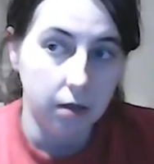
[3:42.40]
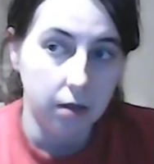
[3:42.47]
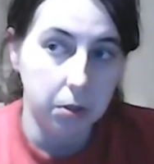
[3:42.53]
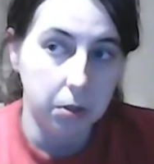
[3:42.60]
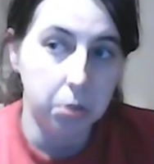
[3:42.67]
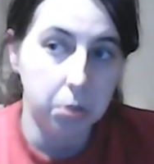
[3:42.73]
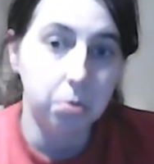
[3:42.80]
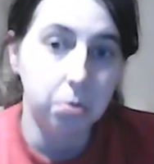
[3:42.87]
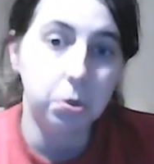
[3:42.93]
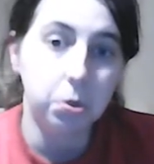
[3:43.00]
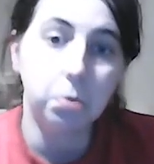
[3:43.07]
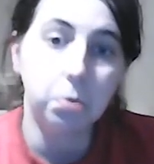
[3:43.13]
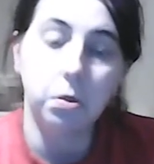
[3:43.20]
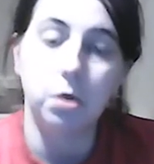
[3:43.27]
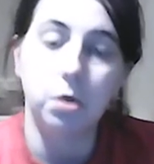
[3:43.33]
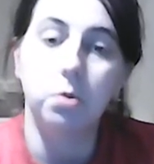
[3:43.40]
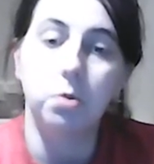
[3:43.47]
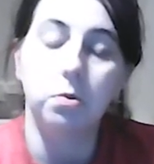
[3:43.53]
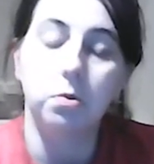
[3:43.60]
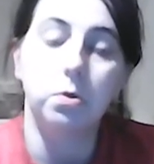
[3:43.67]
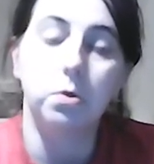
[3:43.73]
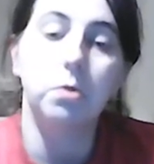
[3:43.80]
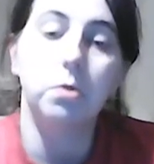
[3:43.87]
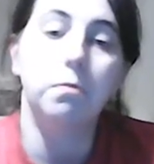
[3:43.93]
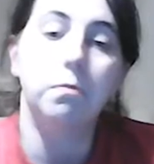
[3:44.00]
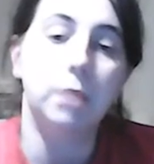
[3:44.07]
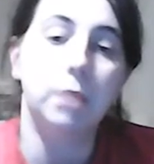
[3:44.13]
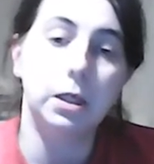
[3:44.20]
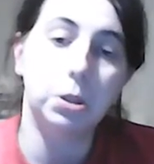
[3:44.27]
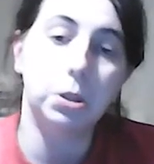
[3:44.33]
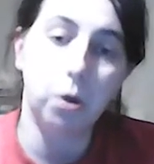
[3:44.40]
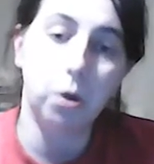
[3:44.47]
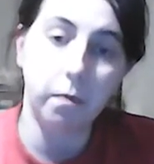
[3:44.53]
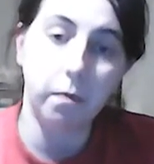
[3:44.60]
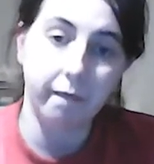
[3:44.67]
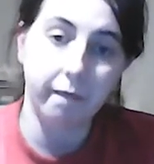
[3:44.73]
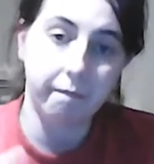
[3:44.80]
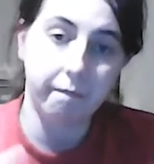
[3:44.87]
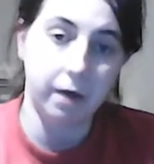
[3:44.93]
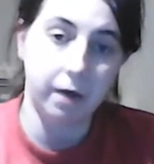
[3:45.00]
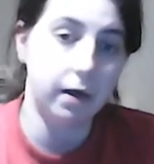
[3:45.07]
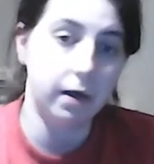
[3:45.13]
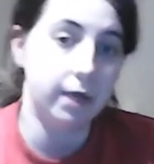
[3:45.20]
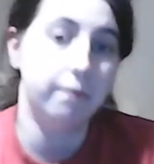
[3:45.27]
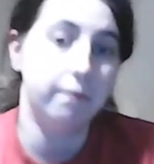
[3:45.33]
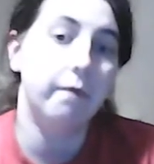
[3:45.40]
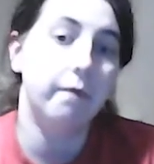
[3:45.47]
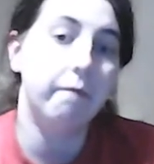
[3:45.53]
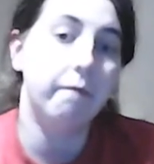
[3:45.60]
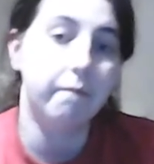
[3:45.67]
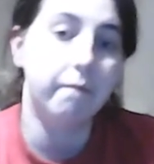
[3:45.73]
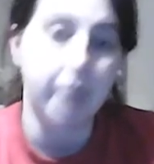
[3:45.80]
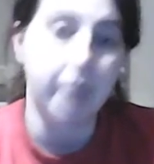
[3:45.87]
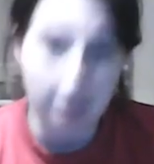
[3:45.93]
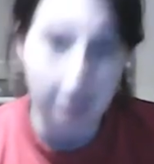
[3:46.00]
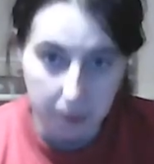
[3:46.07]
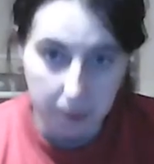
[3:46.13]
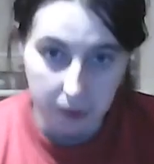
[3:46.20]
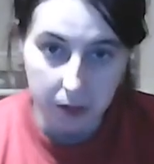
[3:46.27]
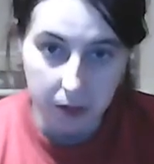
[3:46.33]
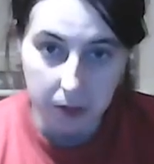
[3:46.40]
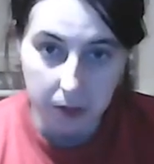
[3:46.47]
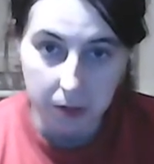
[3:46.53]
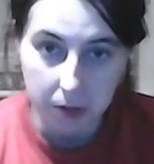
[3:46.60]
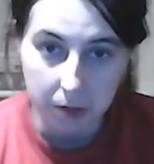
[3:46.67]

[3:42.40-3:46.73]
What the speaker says: to sort of go through my top 5 favourite